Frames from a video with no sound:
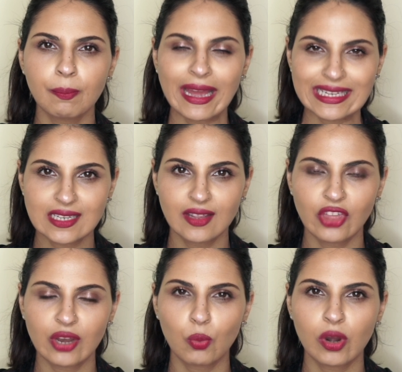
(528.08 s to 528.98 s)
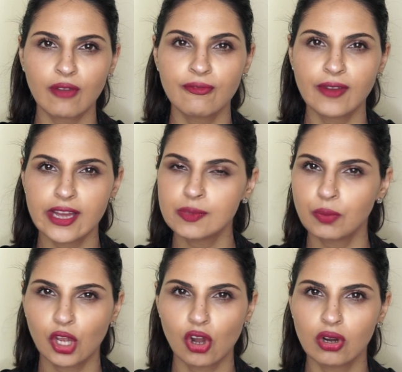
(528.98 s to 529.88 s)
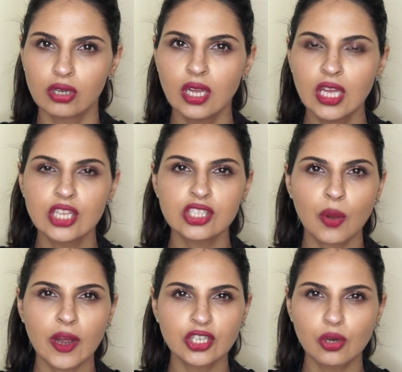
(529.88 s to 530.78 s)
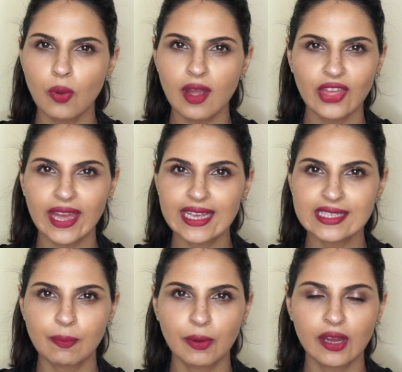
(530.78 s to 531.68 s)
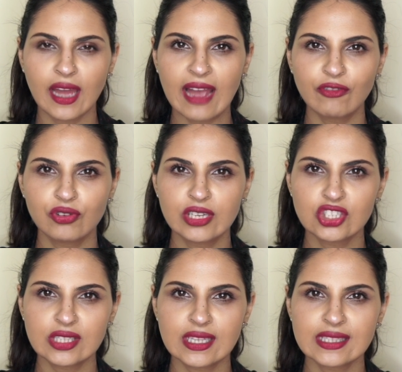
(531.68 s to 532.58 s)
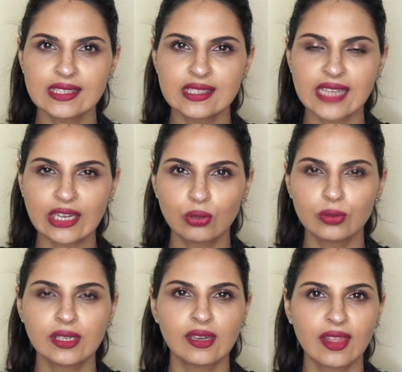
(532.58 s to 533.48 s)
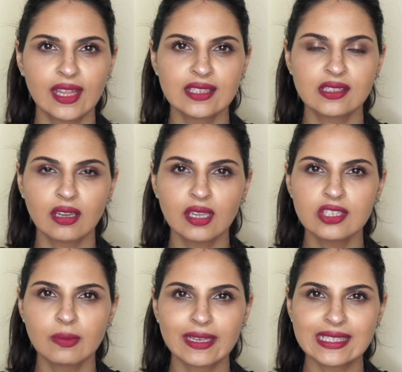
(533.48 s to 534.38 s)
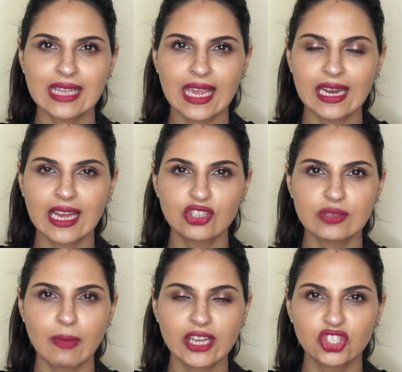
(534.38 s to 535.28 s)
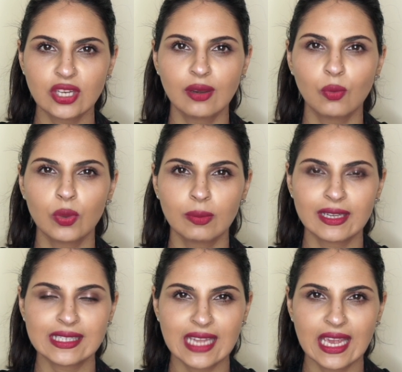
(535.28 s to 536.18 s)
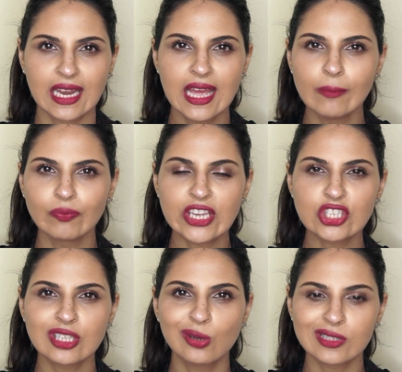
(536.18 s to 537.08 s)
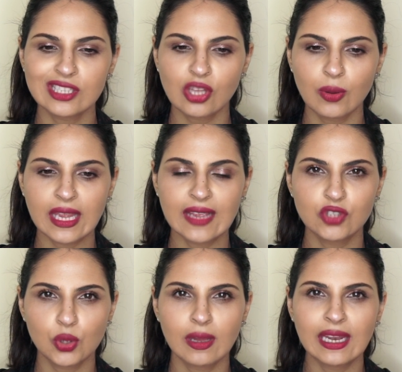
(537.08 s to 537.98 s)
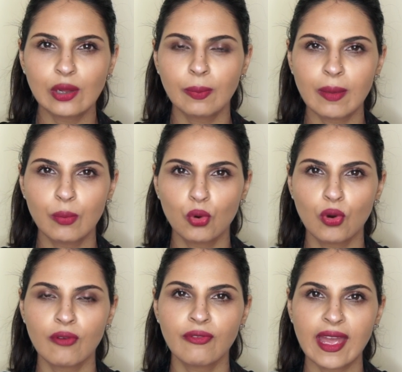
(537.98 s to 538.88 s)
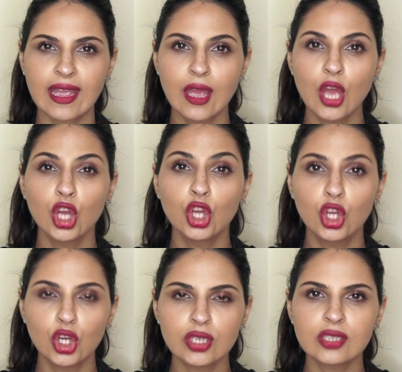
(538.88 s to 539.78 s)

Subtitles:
better than when I first put it on. So I don't know why that is, but after it just settled and I think sunk into my skin and just meshed in with my skin, it just looks as though it gives you a little bit more of a good